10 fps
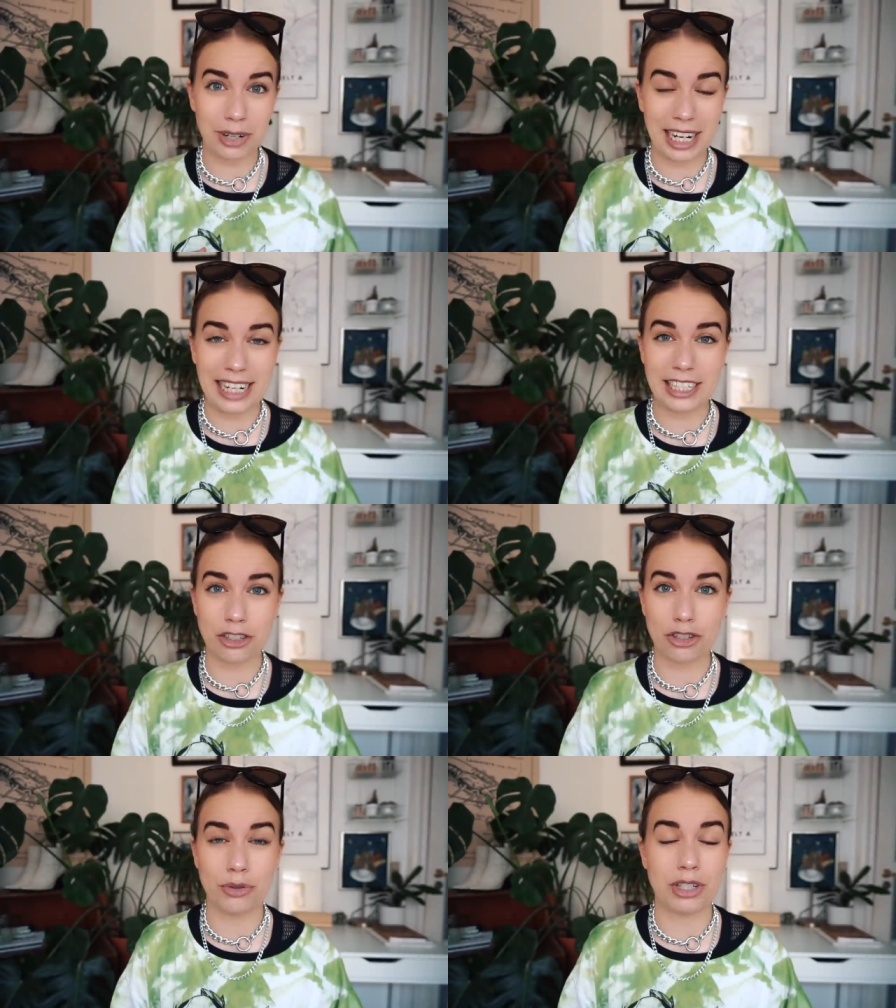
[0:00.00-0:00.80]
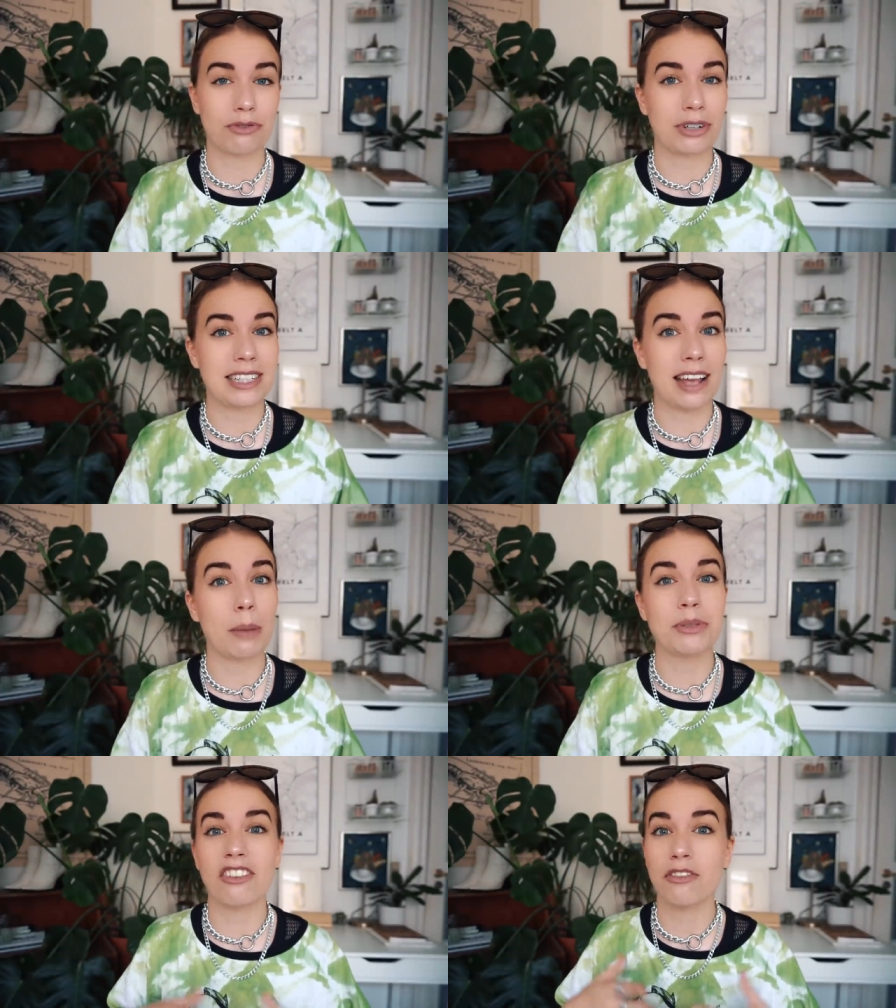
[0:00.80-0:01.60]
related to different
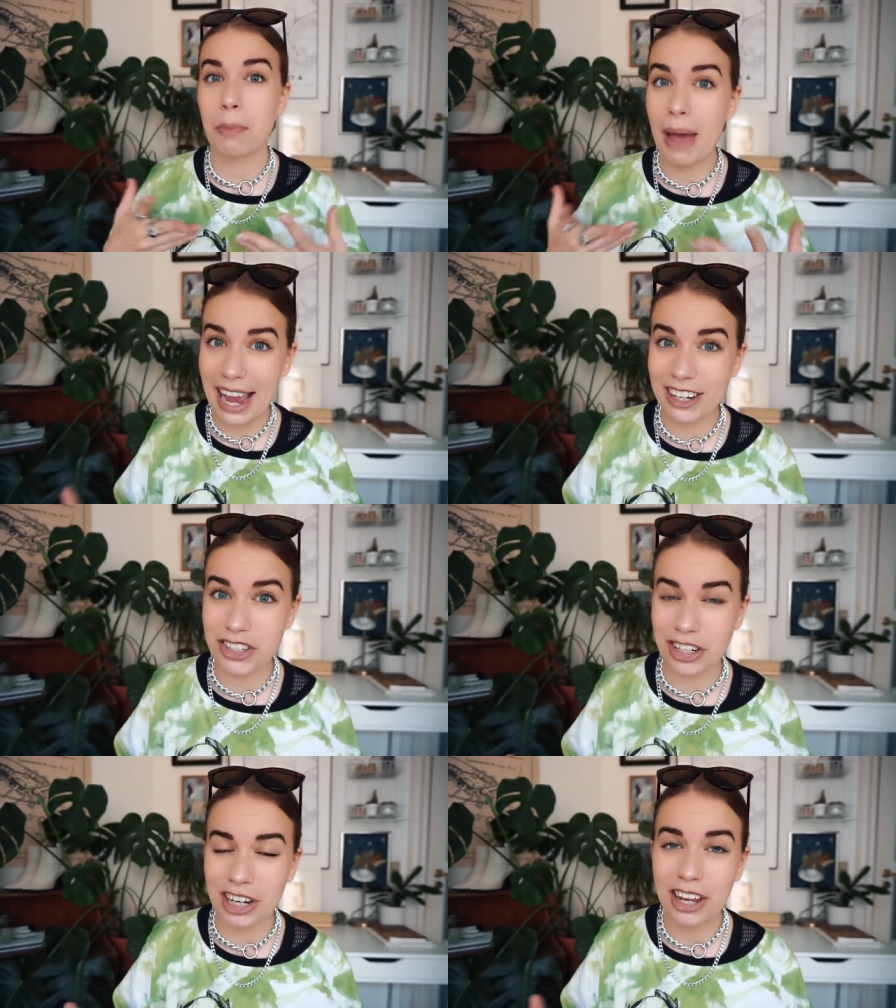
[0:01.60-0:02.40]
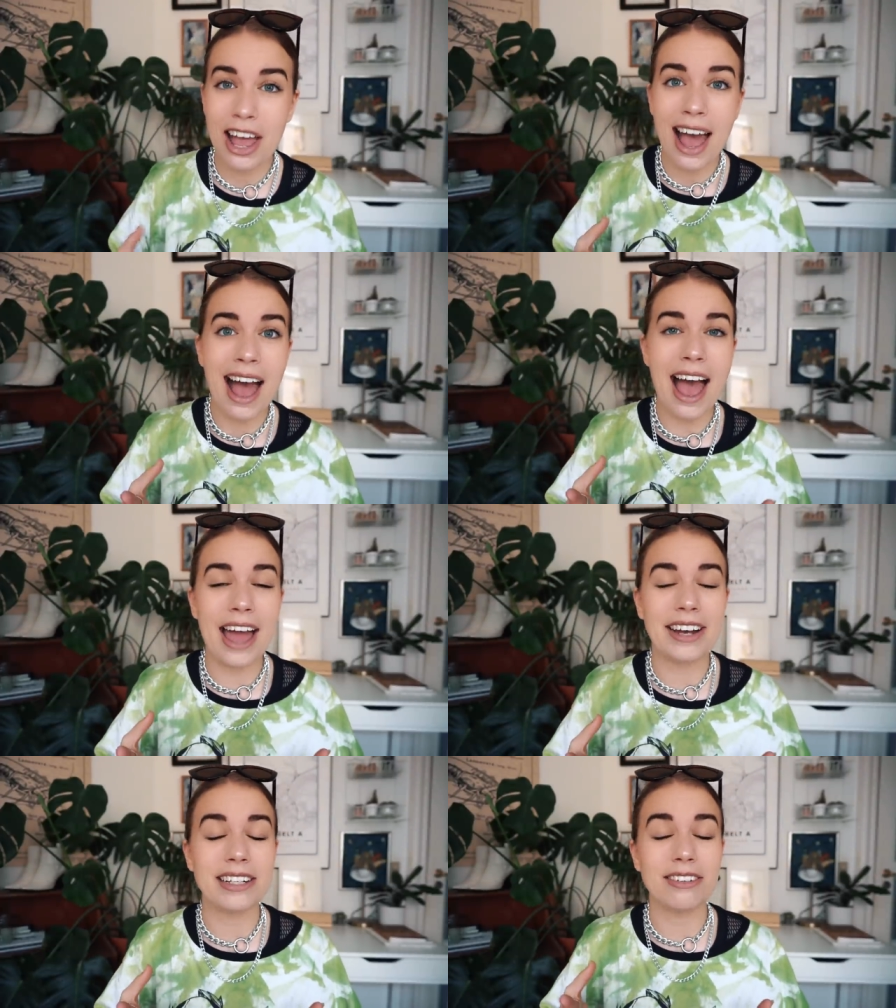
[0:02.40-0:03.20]
types of packaging
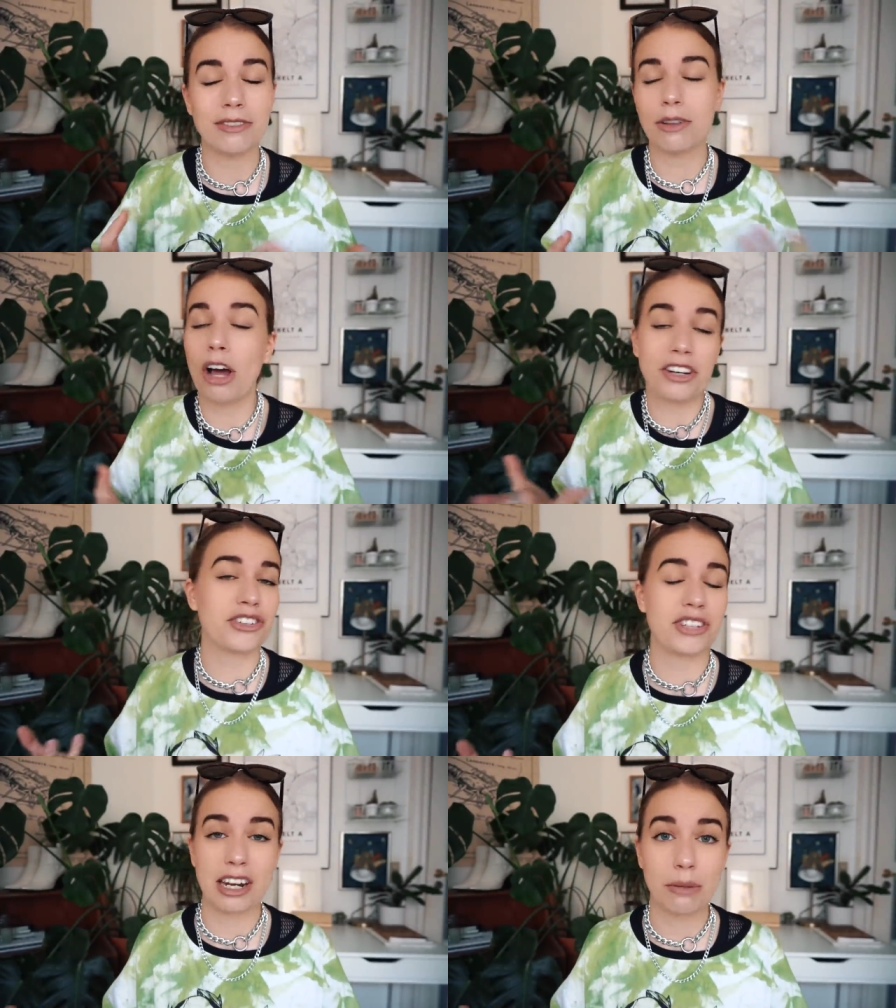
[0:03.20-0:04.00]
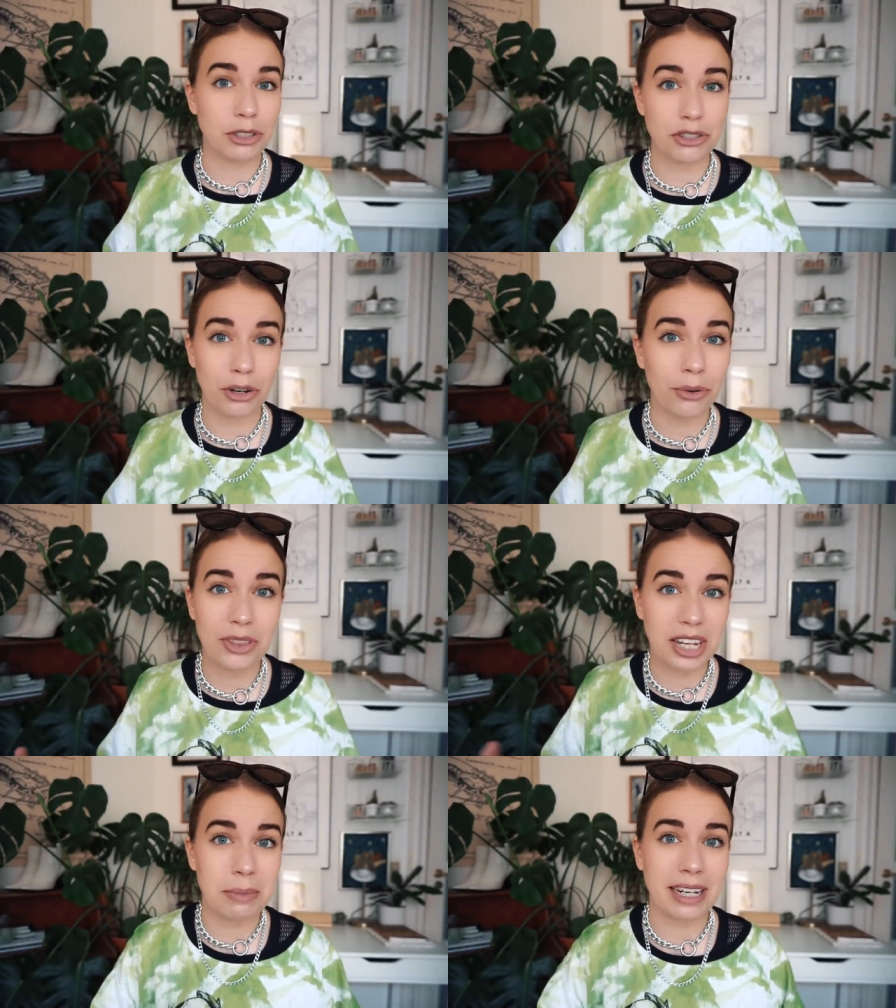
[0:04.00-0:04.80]
and understandably so,
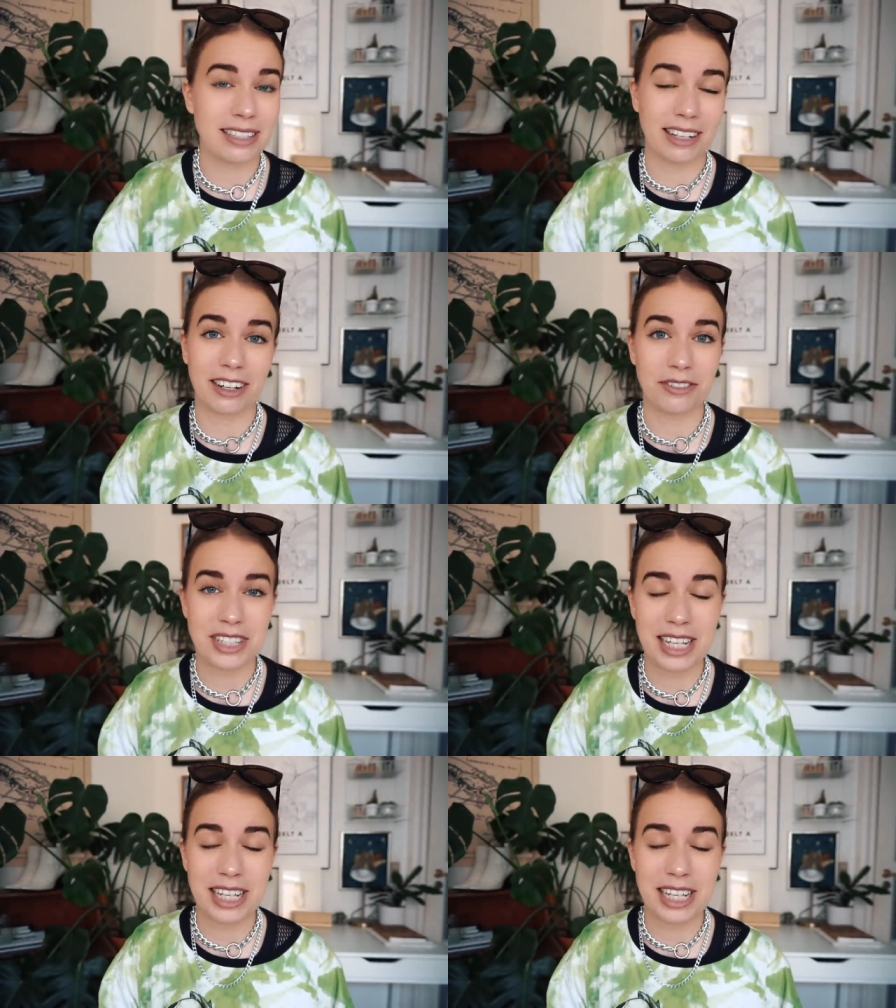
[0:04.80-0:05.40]
that makes a lot of